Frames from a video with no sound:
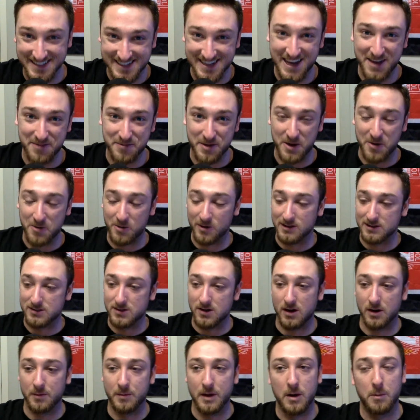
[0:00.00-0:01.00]
game that I want to
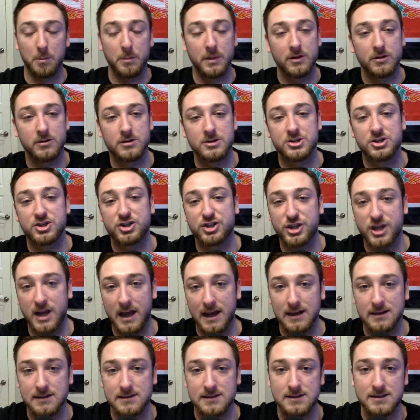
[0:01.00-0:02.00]
talk about. Milner's
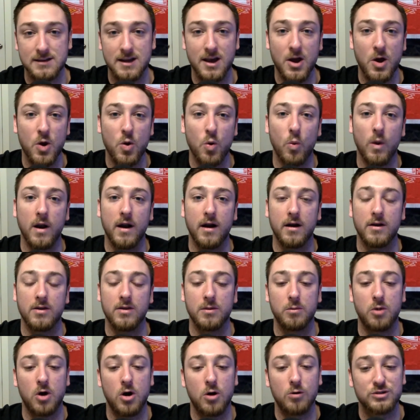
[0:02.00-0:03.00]
chance where
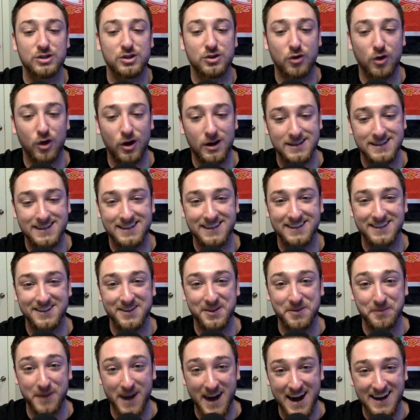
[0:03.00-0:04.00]
the ball was crossed into
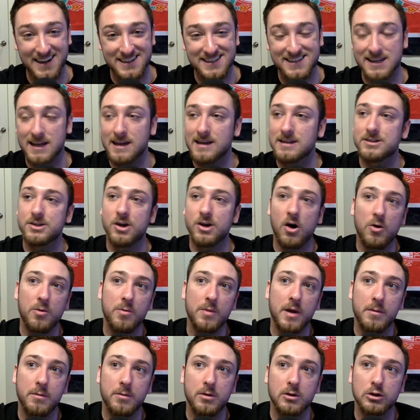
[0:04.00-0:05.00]
the box. Do y'all
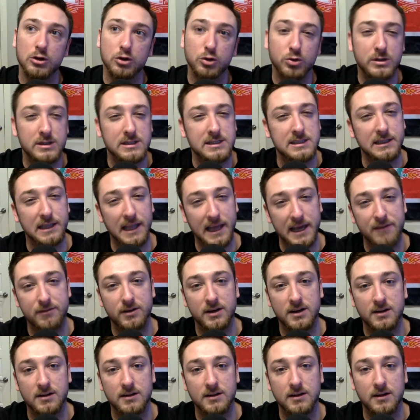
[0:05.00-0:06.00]
remember Lucas
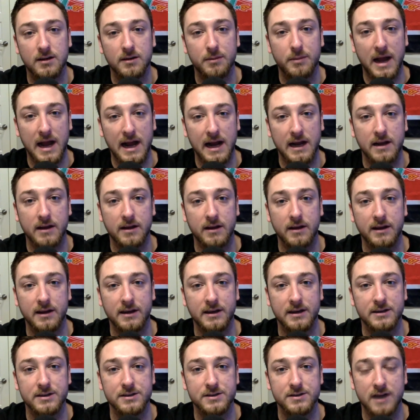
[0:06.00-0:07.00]
Leiva back
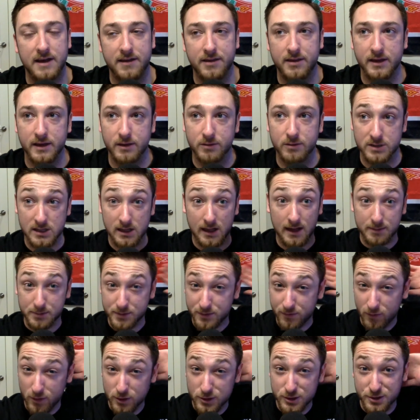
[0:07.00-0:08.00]
in his, I think it was Klopp's
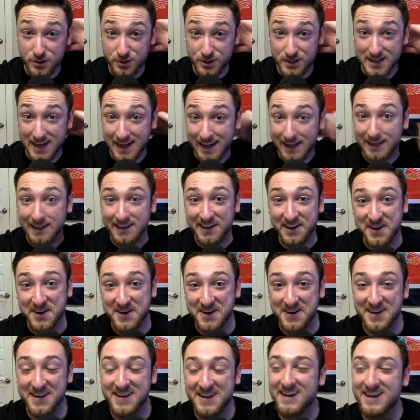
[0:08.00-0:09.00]
first or second year,